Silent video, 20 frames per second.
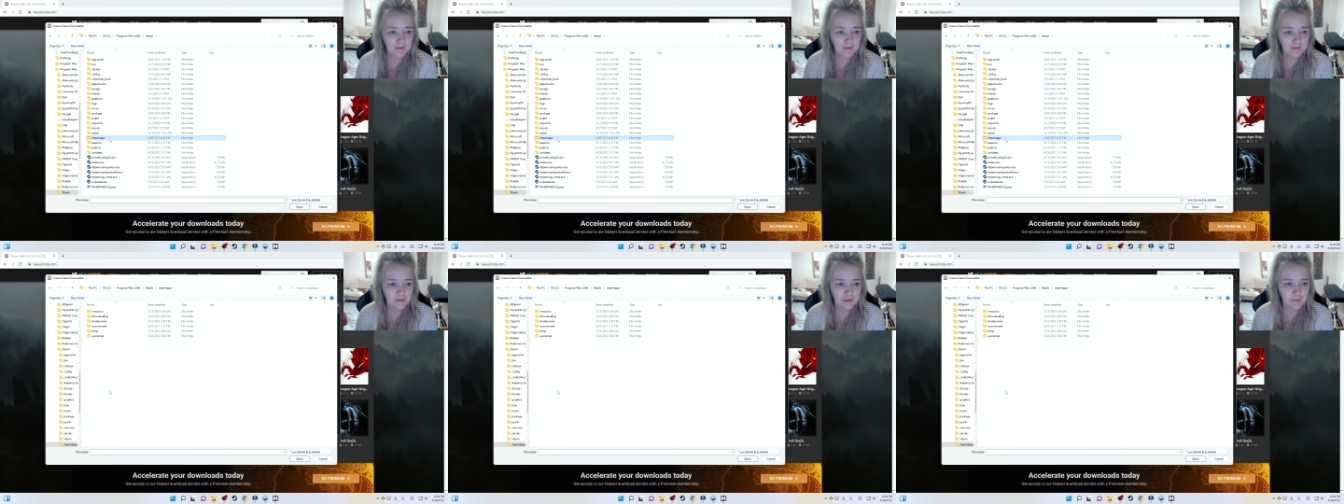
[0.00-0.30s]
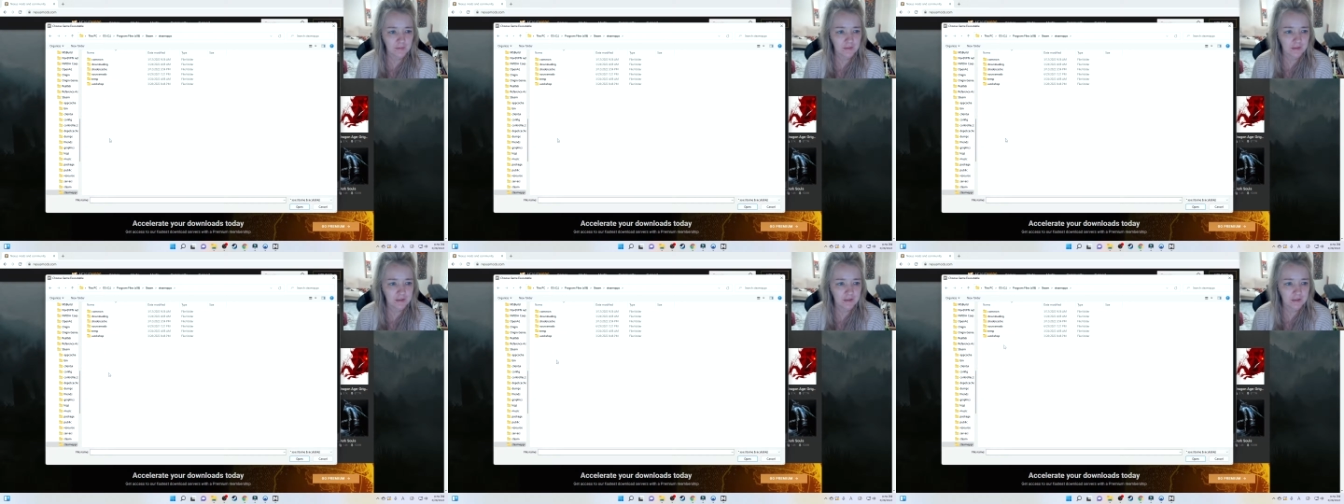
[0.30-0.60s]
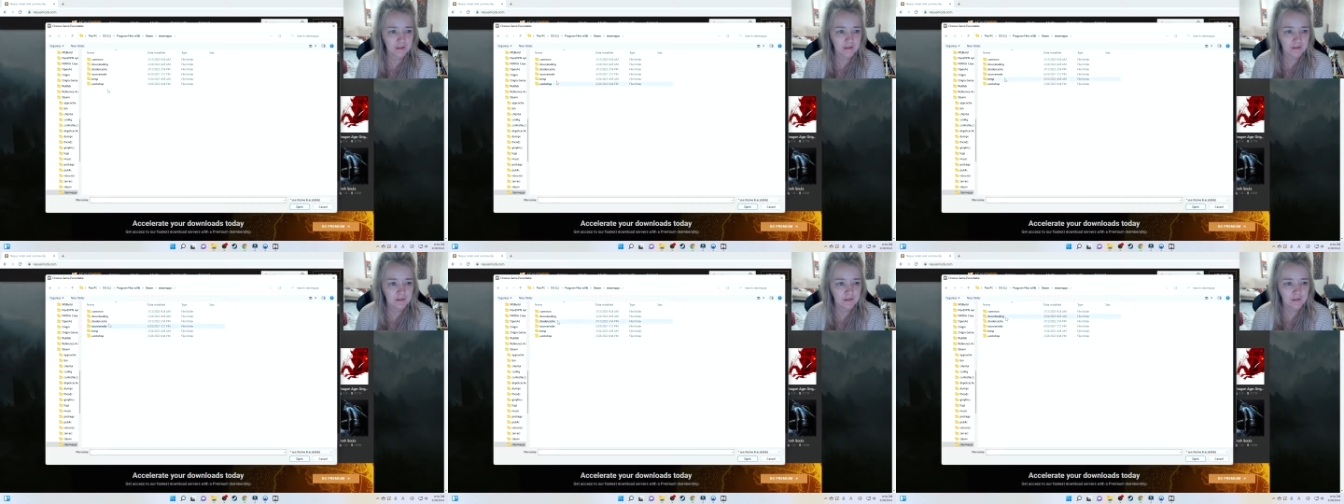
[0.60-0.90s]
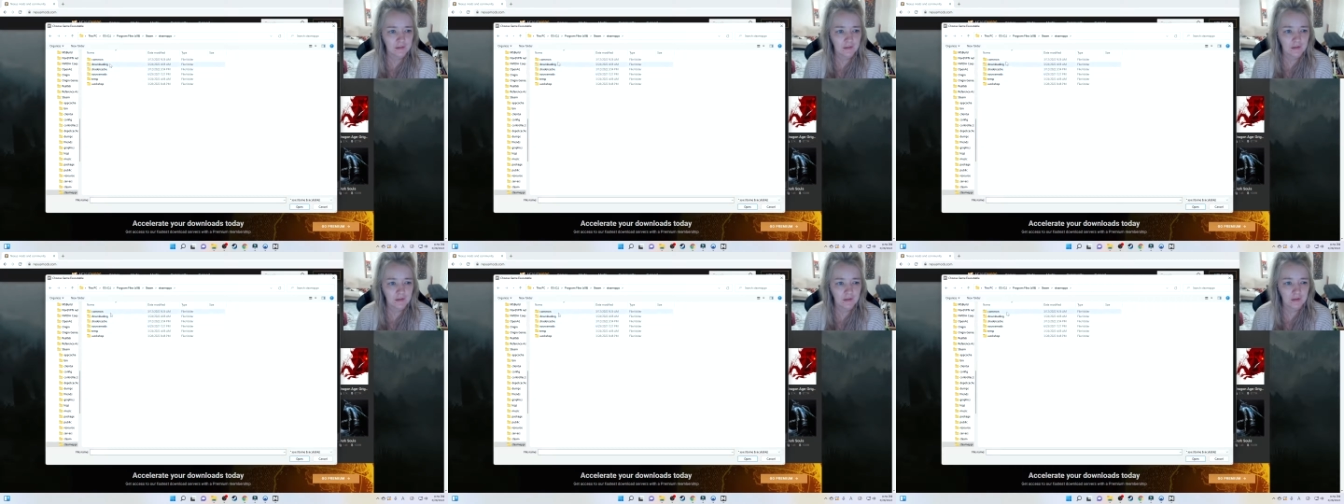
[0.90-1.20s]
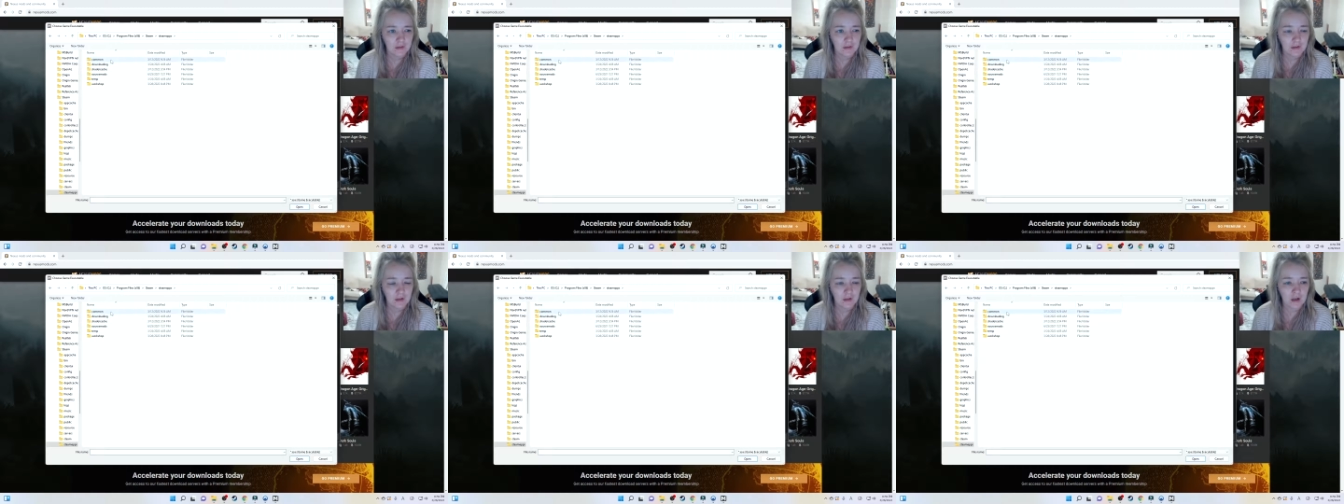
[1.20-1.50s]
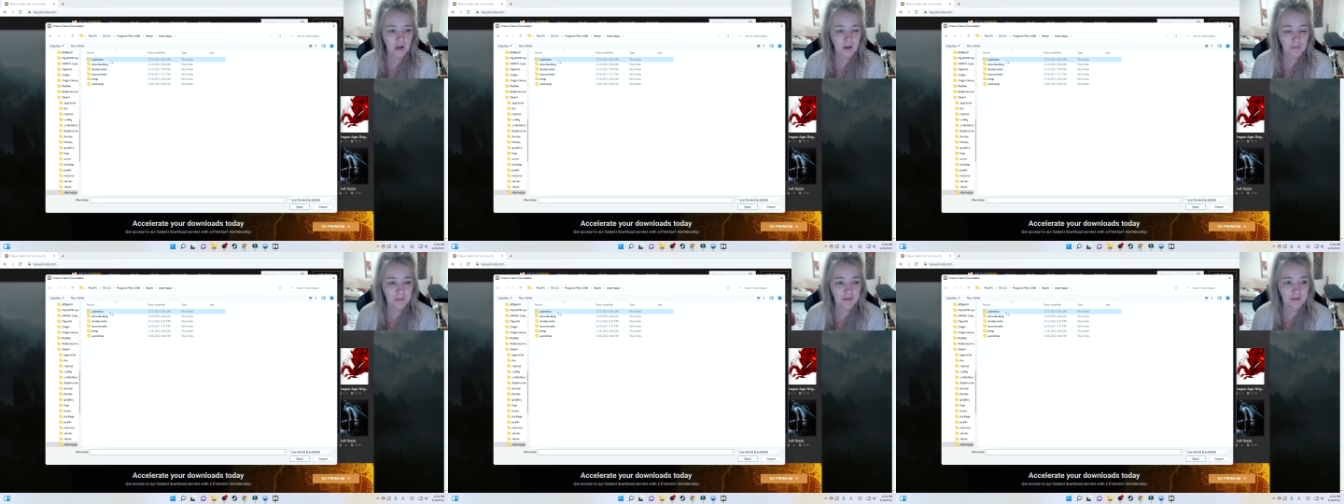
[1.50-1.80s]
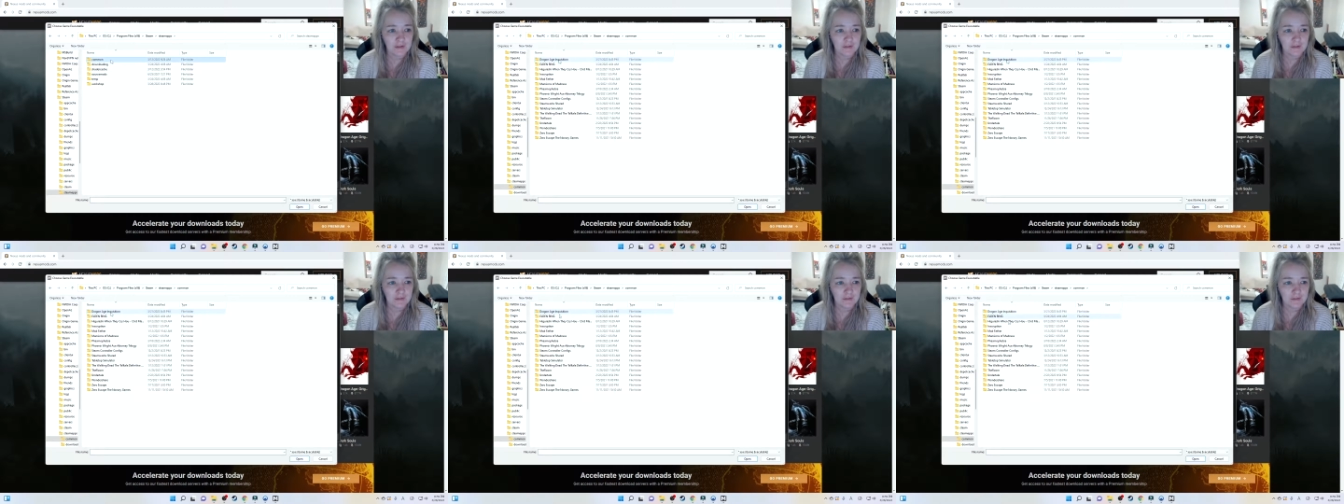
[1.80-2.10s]
double click. Common,
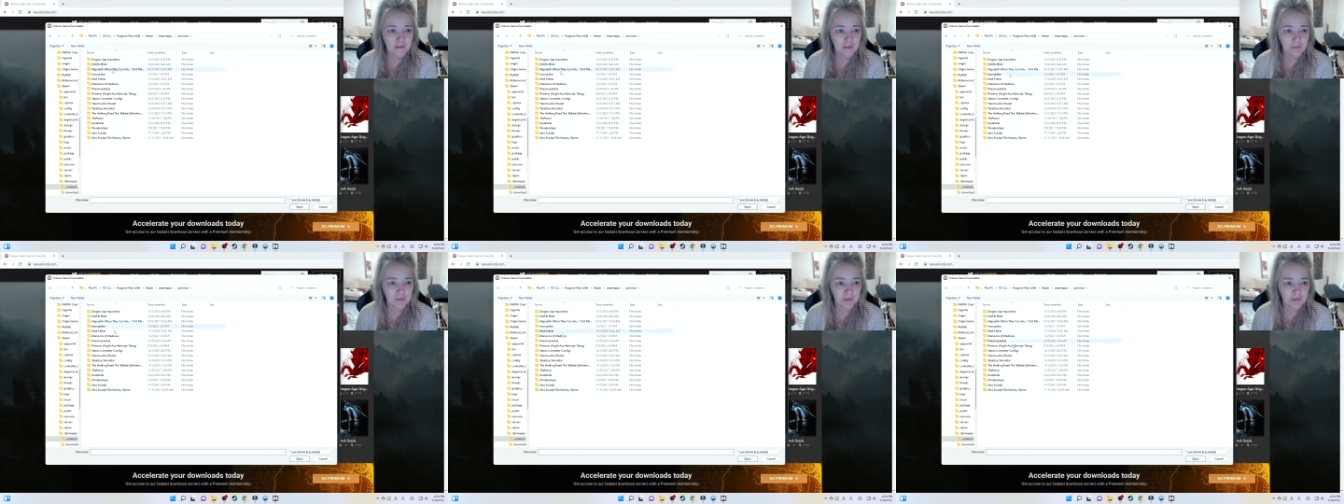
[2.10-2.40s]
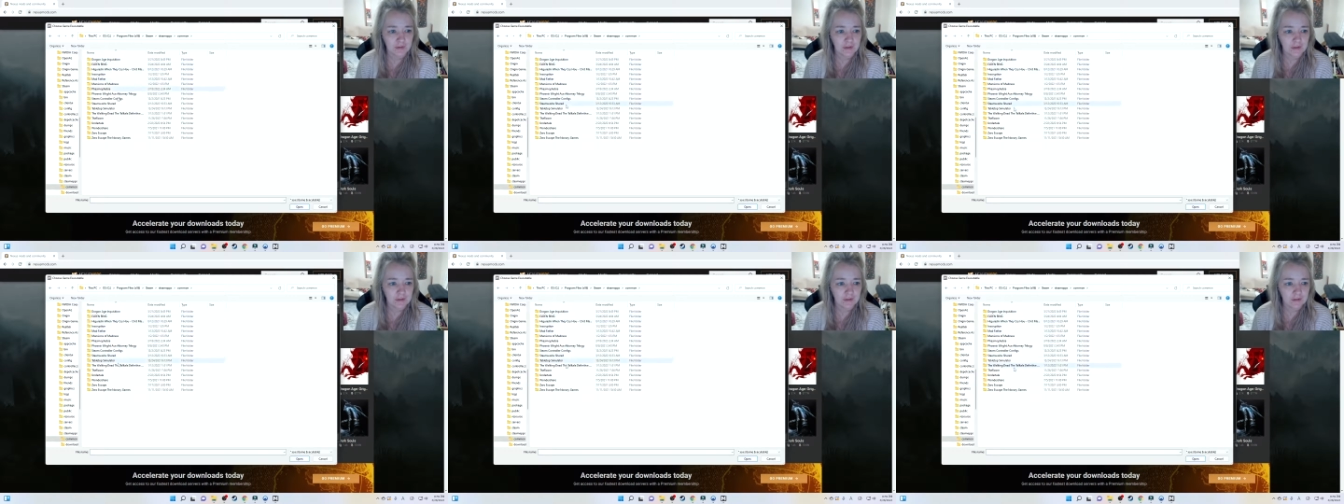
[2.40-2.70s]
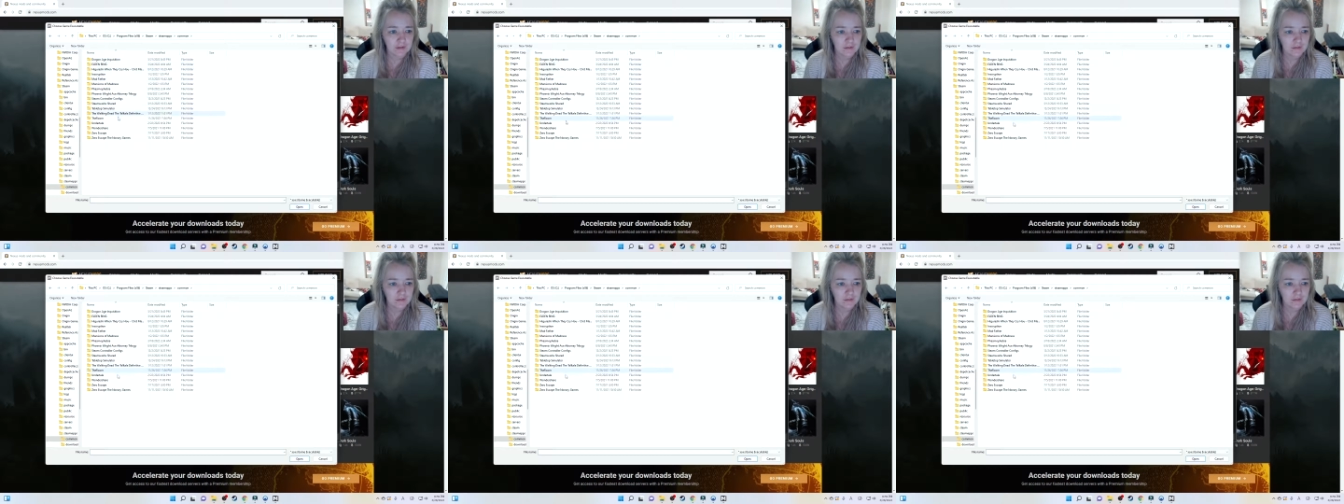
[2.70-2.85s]
double click.